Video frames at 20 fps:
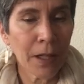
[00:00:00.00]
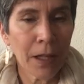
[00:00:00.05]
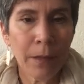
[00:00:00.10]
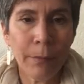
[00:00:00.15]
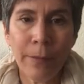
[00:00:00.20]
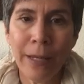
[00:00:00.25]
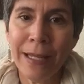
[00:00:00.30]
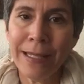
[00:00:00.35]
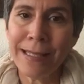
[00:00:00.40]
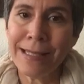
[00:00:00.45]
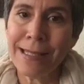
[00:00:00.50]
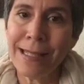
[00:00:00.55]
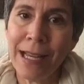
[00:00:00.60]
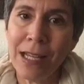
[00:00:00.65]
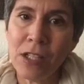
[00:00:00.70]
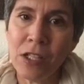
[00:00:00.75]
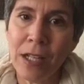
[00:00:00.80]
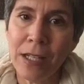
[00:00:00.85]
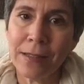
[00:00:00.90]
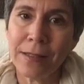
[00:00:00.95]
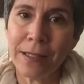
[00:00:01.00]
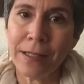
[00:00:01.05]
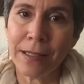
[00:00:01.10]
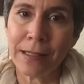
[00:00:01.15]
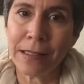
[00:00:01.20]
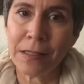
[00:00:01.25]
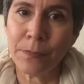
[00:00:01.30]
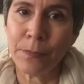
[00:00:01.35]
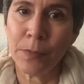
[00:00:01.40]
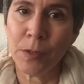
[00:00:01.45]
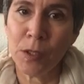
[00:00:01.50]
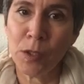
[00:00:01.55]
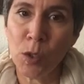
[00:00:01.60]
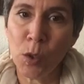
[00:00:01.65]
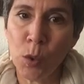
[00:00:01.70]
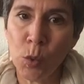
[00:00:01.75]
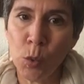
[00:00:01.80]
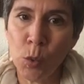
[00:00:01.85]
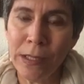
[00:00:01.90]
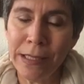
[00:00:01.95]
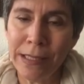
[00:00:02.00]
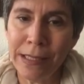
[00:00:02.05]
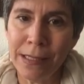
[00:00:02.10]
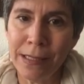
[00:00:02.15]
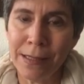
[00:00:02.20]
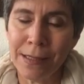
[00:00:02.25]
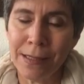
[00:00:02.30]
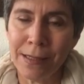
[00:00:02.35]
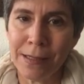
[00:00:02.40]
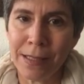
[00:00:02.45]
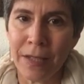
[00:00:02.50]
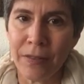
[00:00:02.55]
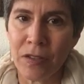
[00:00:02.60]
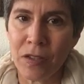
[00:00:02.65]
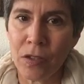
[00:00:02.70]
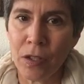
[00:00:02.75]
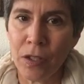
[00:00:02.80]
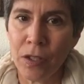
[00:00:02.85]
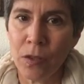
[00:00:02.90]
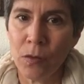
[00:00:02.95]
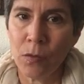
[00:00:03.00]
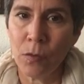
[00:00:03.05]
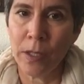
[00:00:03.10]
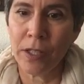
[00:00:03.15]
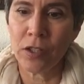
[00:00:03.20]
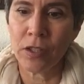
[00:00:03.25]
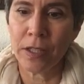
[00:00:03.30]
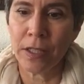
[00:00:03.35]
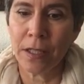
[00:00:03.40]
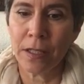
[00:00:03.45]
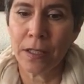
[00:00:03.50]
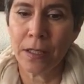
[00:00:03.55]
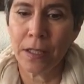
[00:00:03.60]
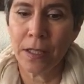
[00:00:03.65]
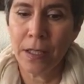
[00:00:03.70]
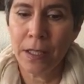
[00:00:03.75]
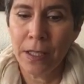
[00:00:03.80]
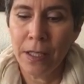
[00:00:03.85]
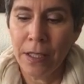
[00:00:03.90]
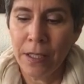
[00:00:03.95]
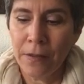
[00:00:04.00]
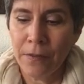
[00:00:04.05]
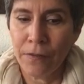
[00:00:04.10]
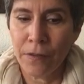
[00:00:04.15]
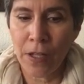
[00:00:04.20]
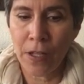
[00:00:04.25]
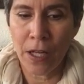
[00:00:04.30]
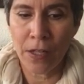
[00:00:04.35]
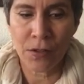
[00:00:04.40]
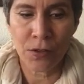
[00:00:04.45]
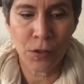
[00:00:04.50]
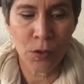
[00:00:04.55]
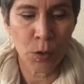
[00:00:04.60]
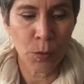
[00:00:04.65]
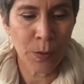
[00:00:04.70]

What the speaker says: My stash has exploded since I've started watching Flosstube.